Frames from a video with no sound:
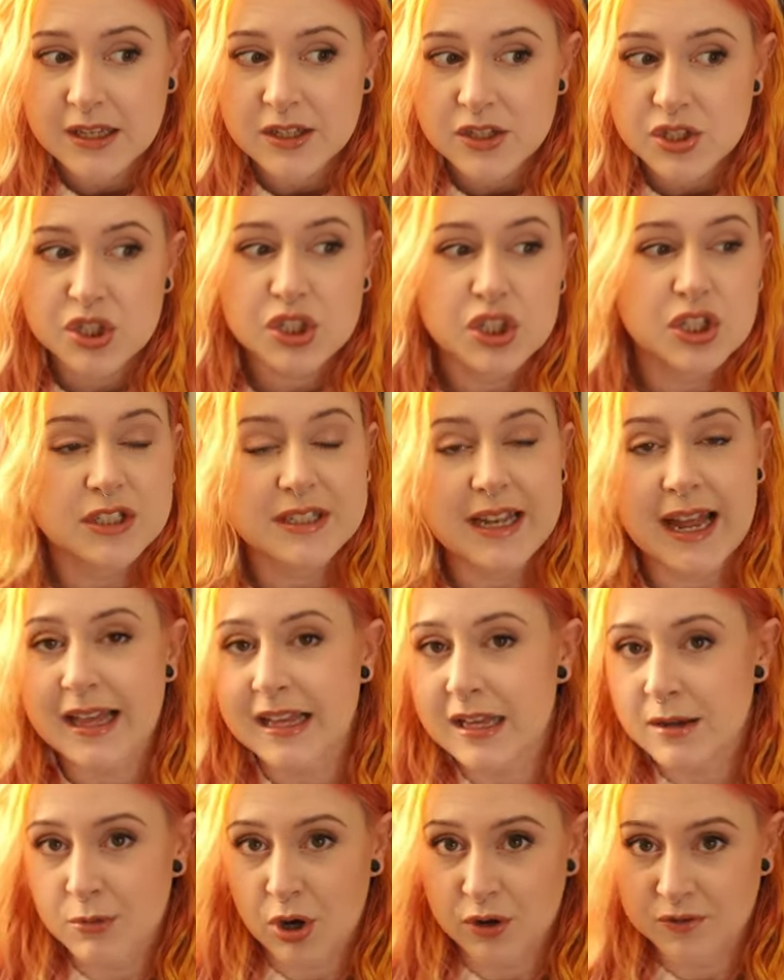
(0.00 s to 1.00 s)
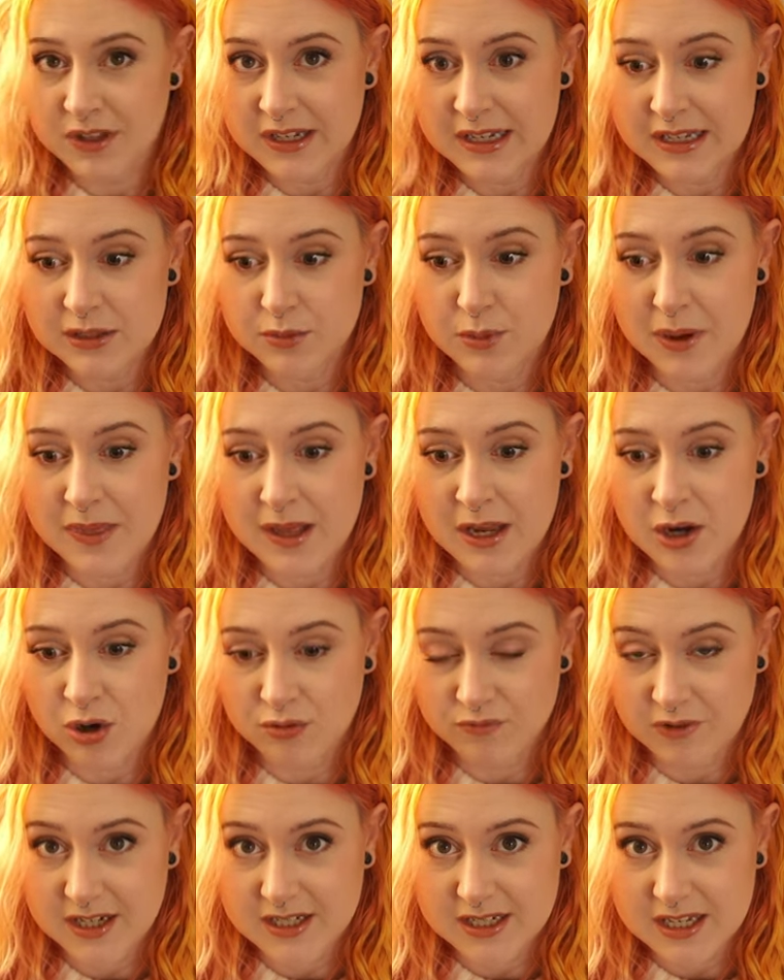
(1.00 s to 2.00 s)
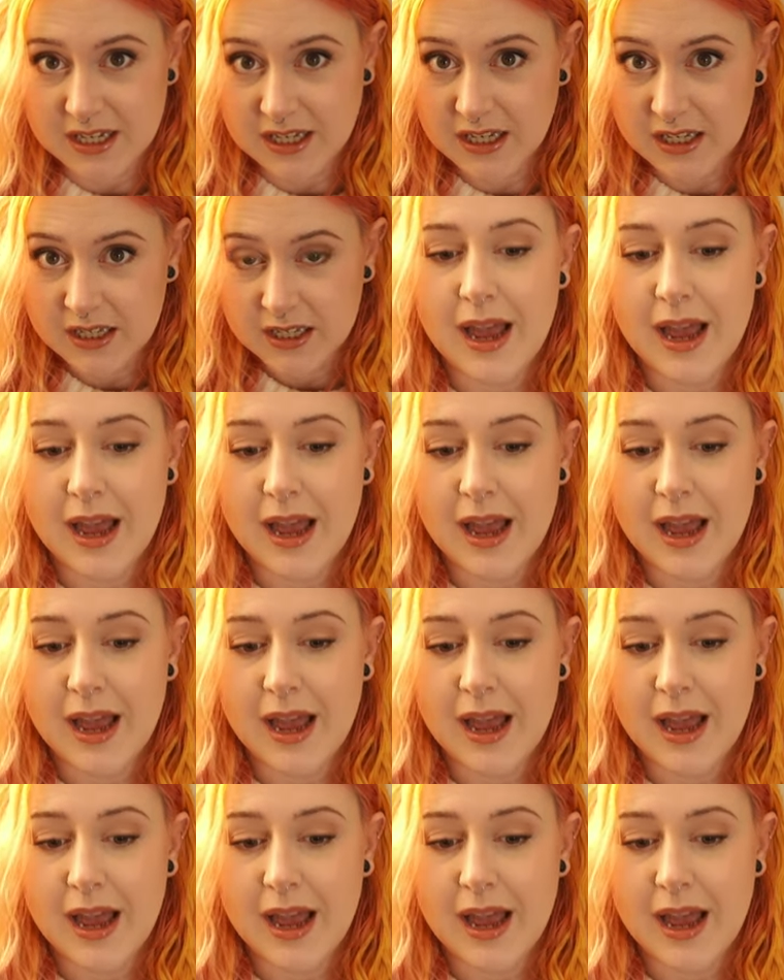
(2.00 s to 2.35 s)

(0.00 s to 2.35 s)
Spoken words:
So just letting them off the lead when they're not ready.